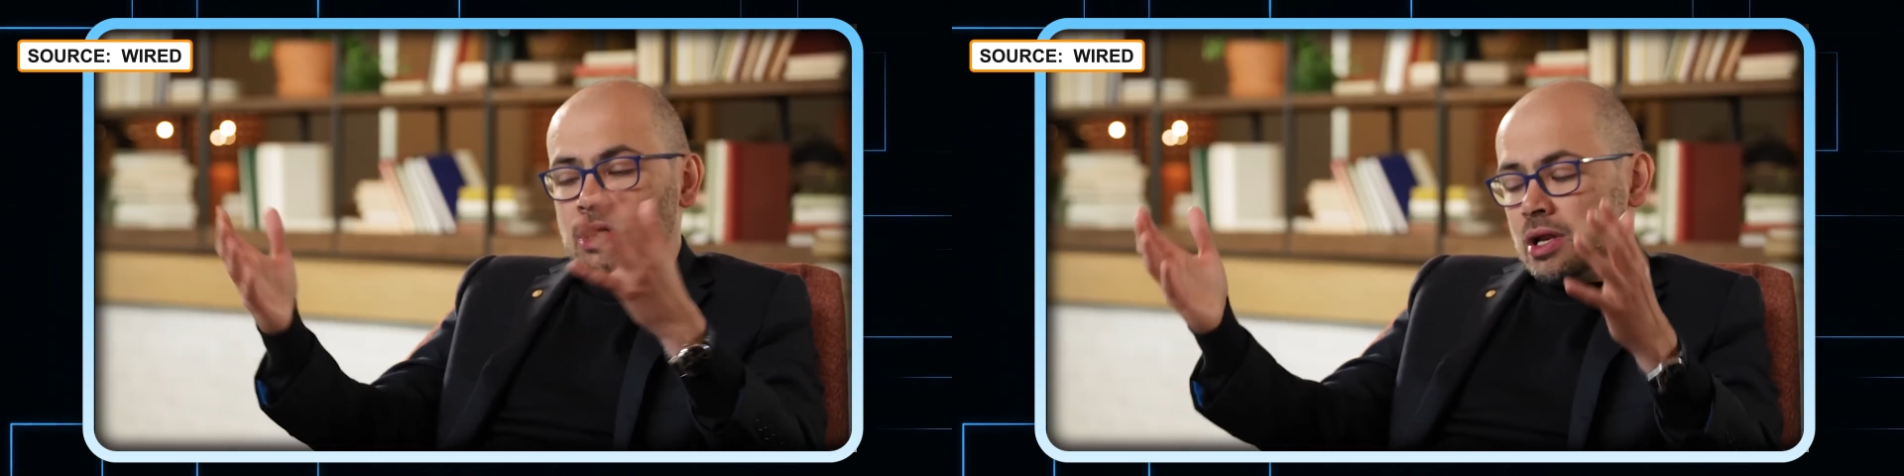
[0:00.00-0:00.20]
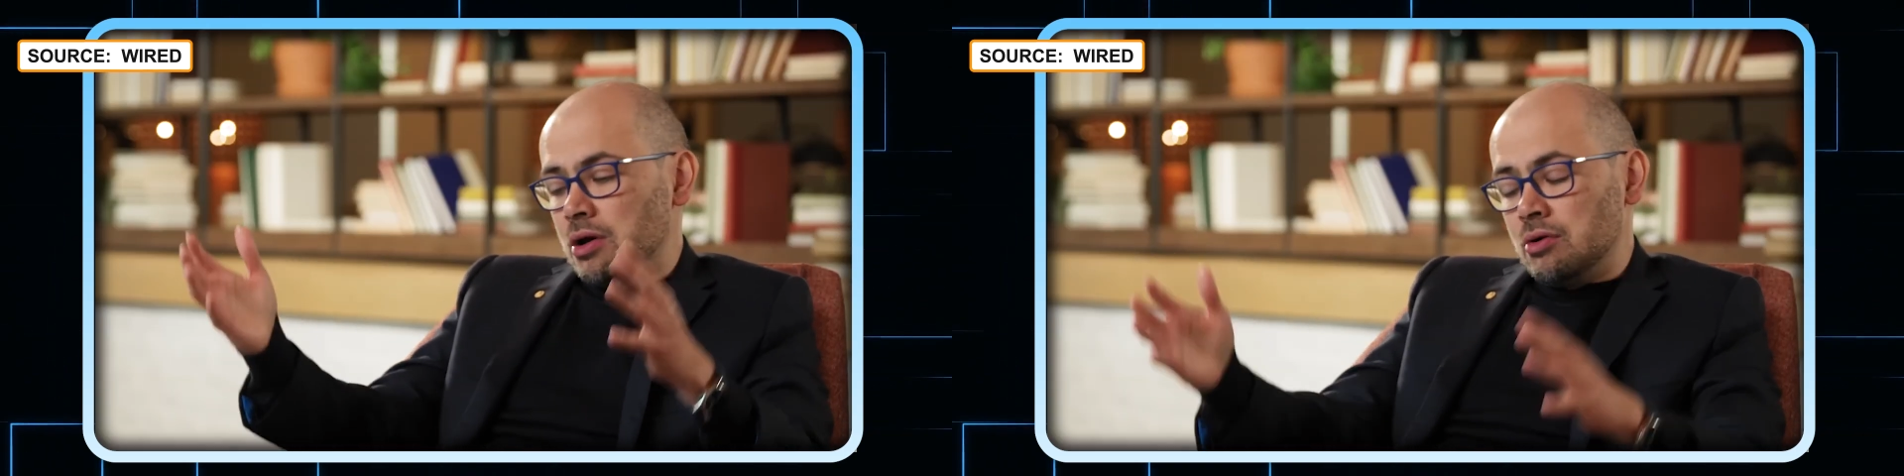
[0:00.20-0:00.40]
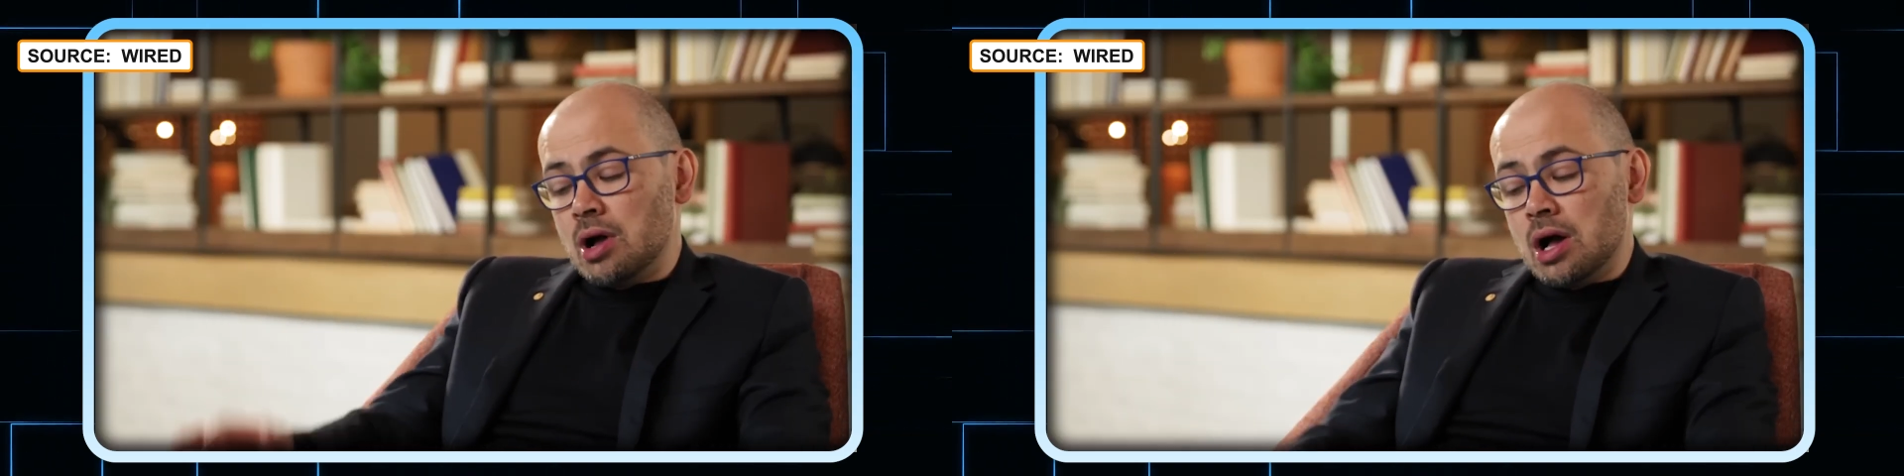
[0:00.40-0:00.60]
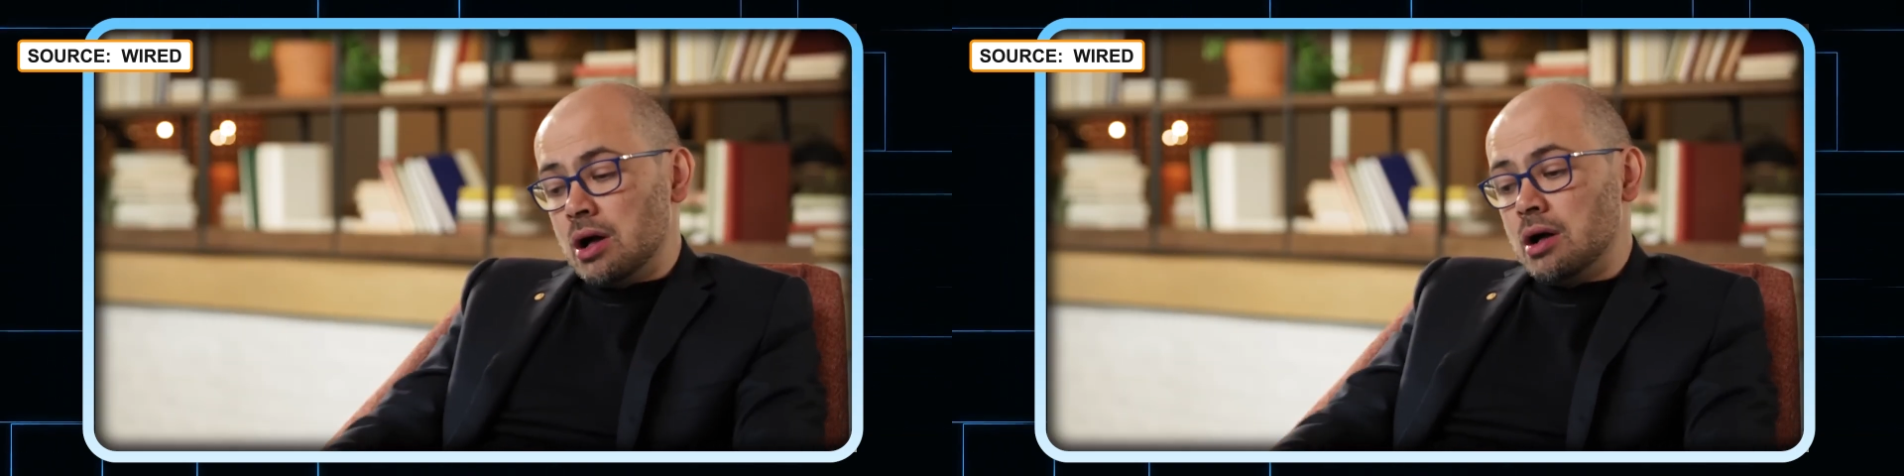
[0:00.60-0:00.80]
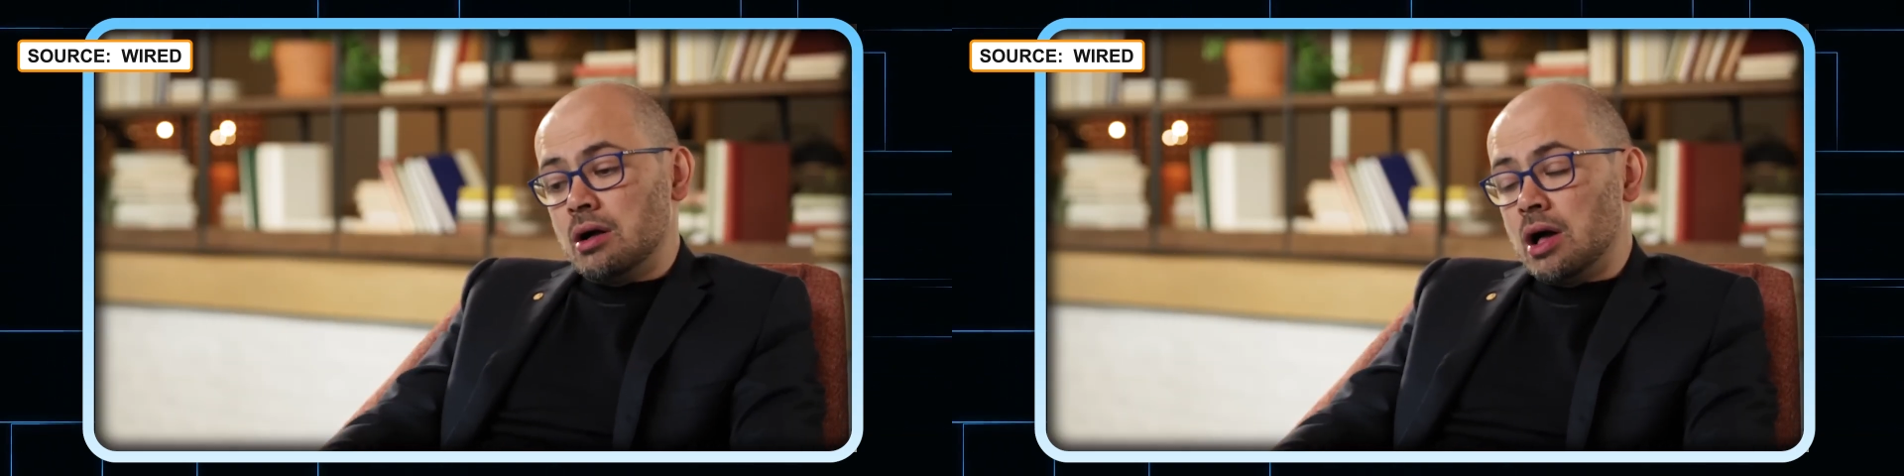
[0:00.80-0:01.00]
you know, uh,
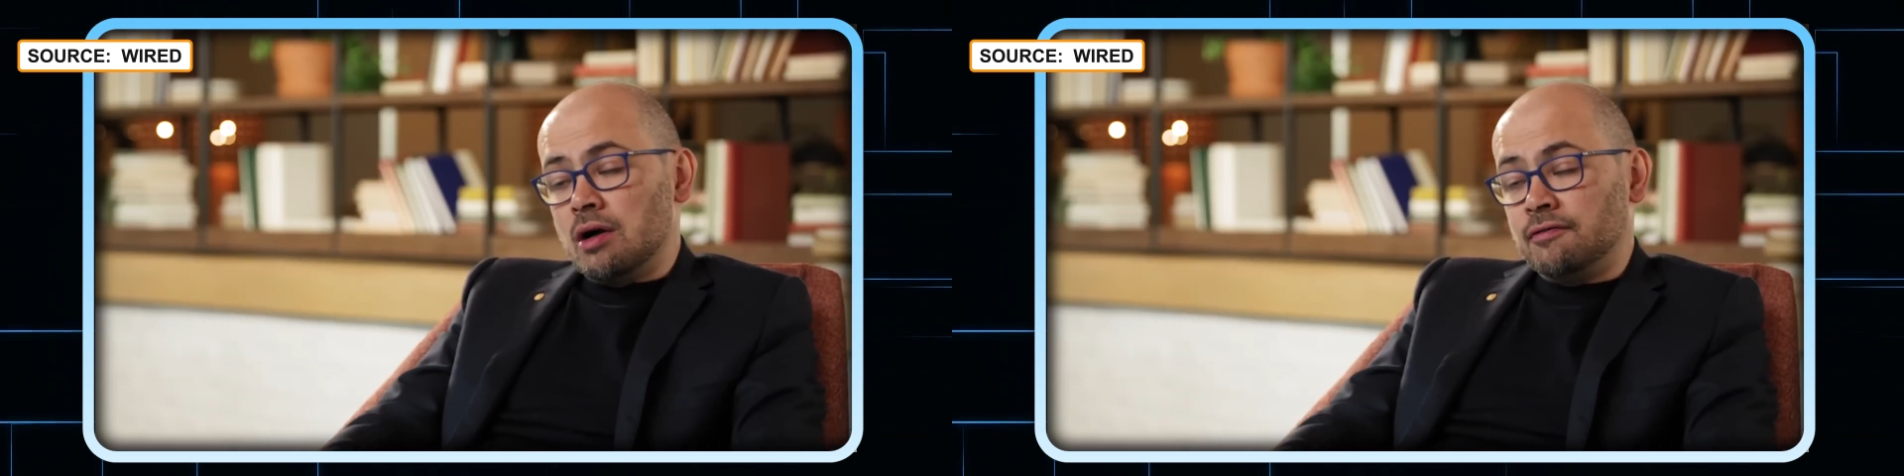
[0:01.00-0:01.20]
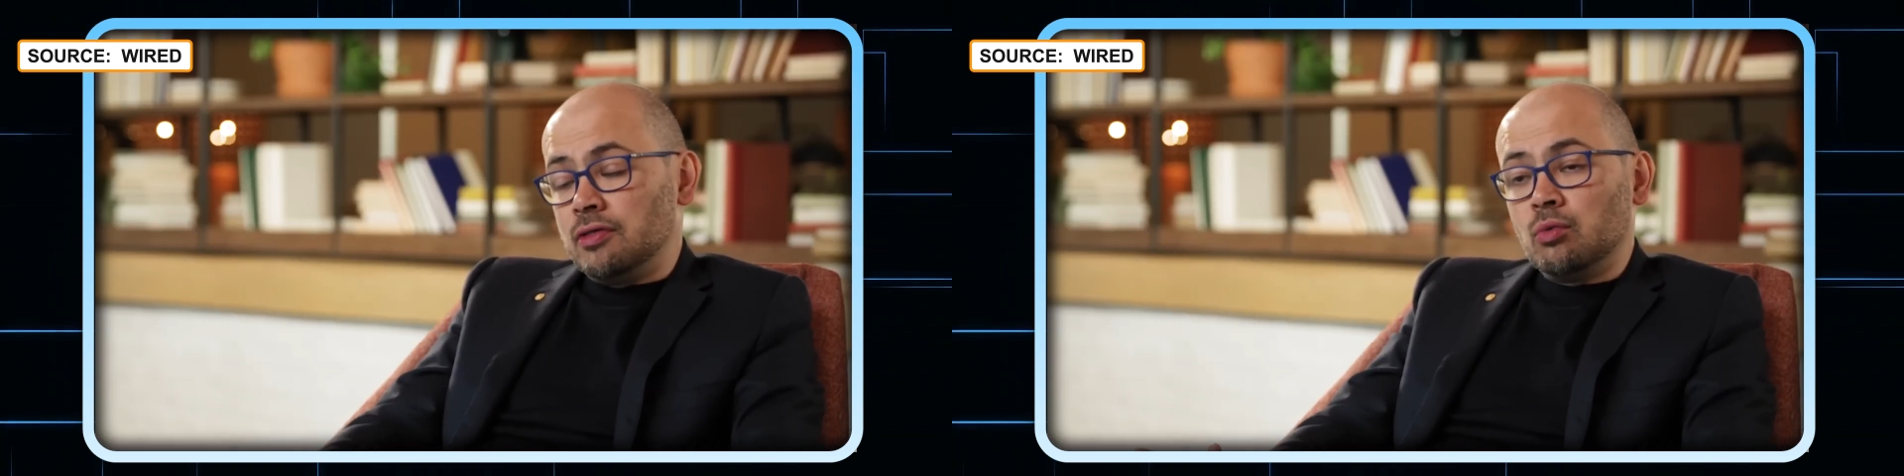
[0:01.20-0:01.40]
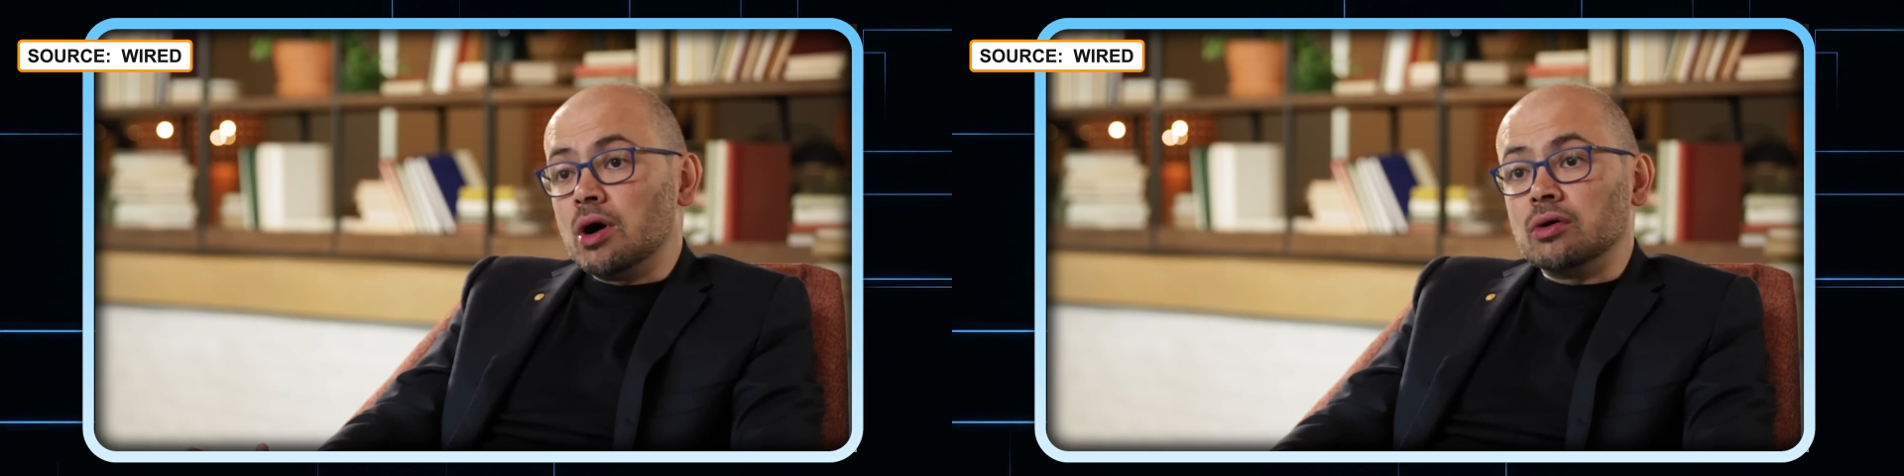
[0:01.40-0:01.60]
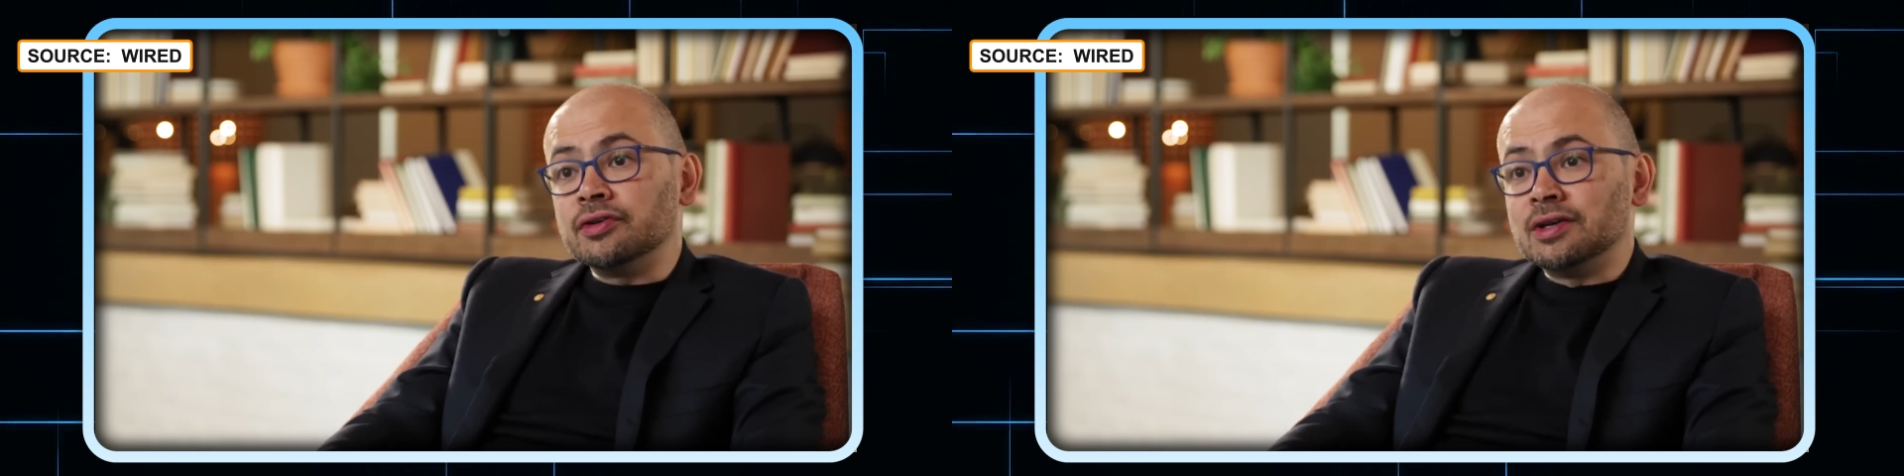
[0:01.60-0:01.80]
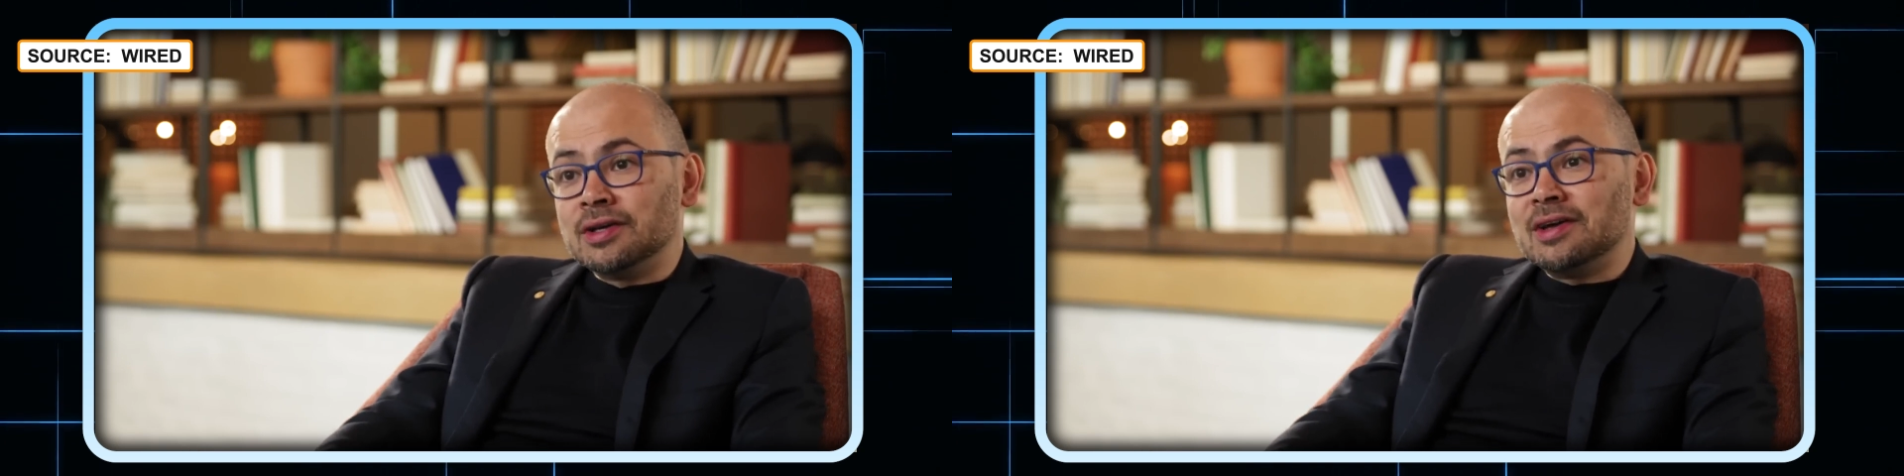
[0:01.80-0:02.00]
uh, for the world.